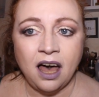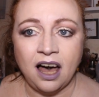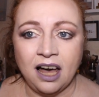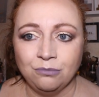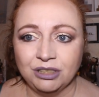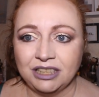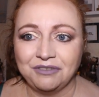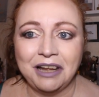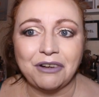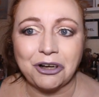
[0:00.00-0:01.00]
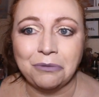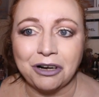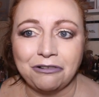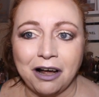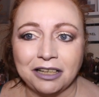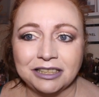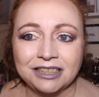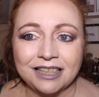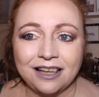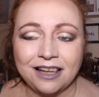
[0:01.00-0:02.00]
um, which I've never come
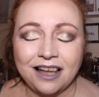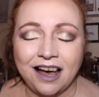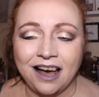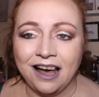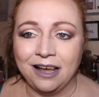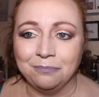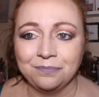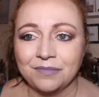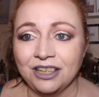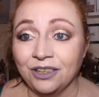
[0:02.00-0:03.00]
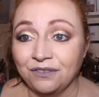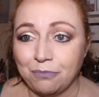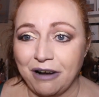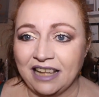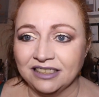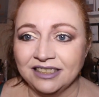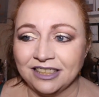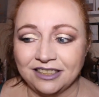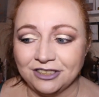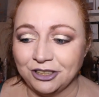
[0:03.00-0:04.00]
across um, another
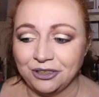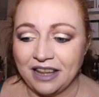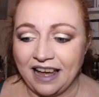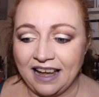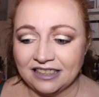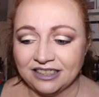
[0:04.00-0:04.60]
brand do that.